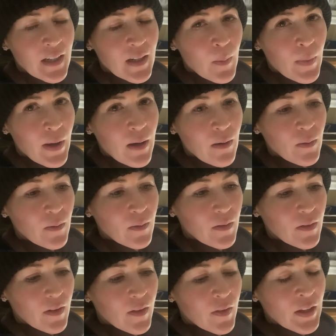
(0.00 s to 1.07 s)
about
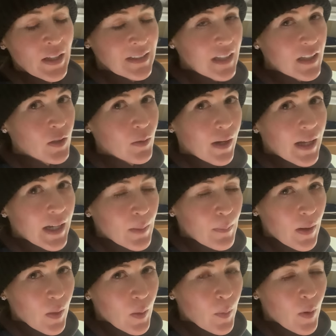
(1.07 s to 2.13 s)
things that I don't like
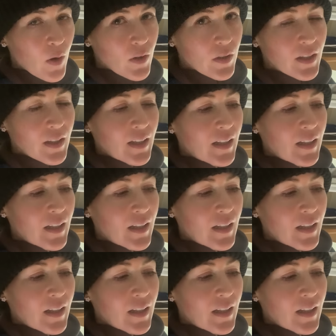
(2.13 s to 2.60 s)
about the pod,